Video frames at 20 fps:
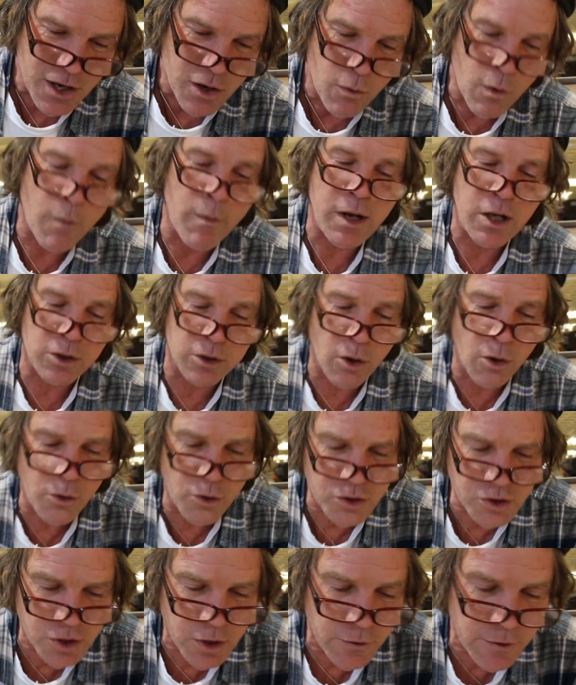When we
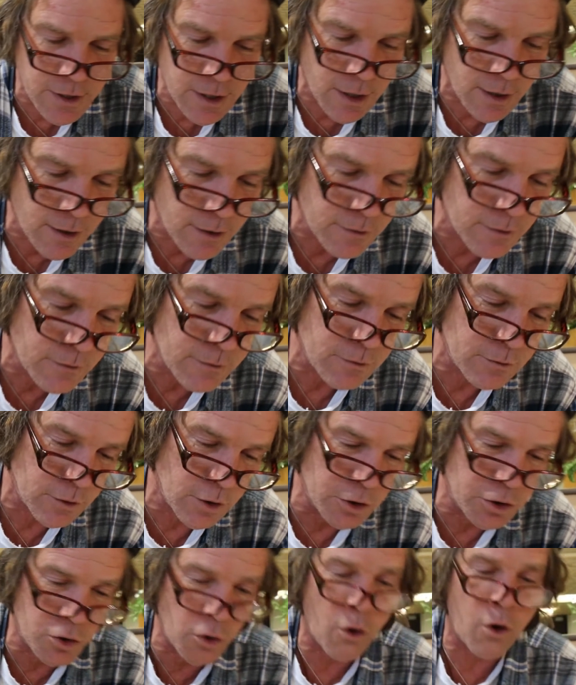close to
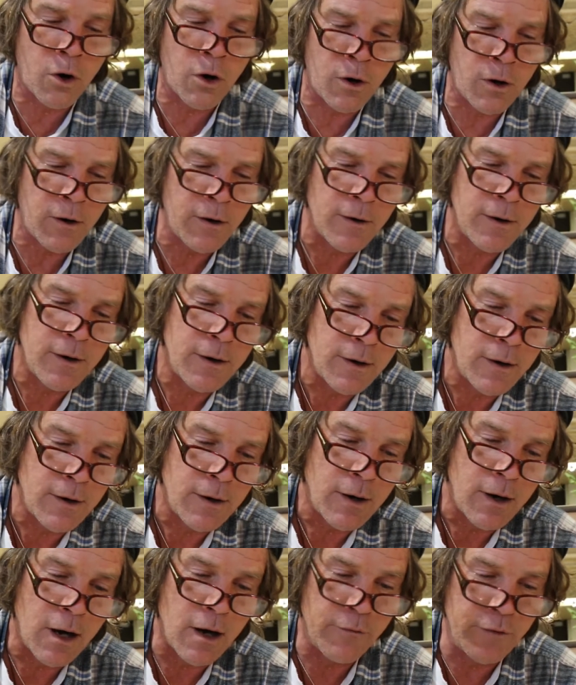the door
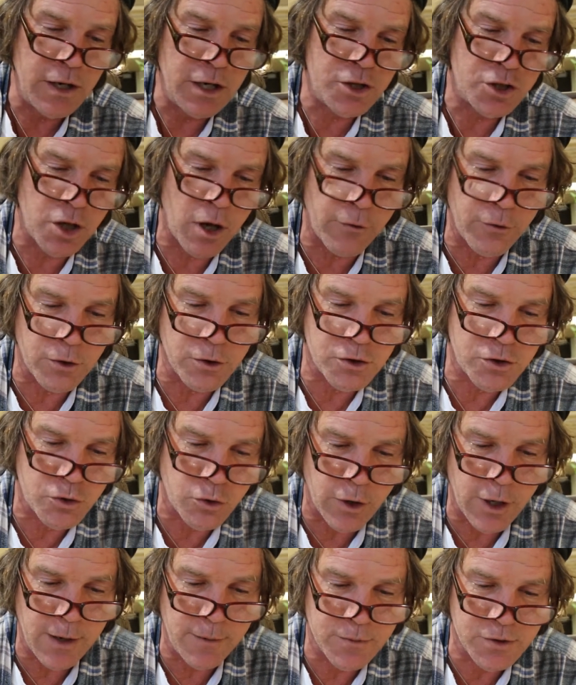of each other's
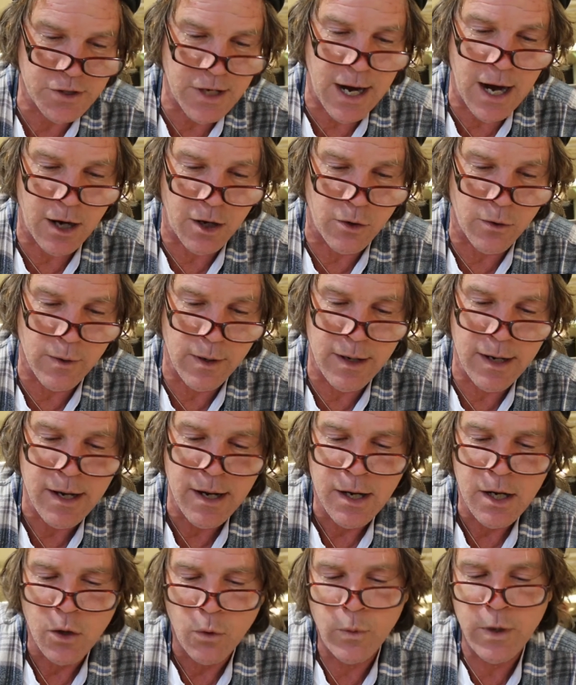dreams, Zachary,
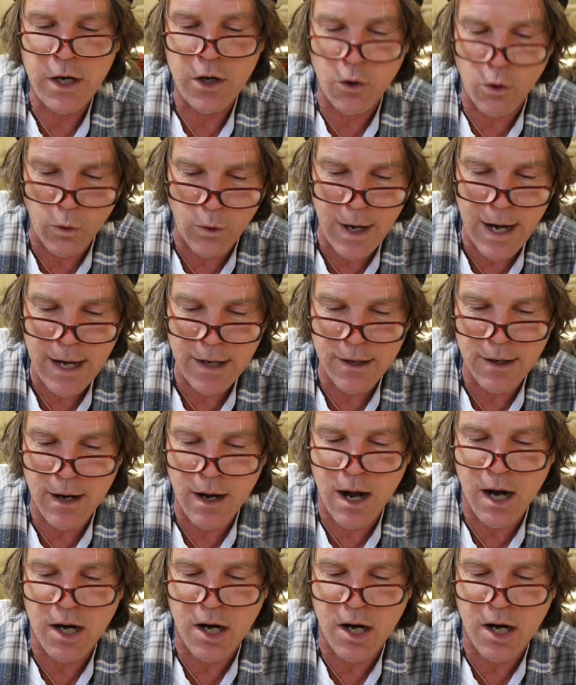we create a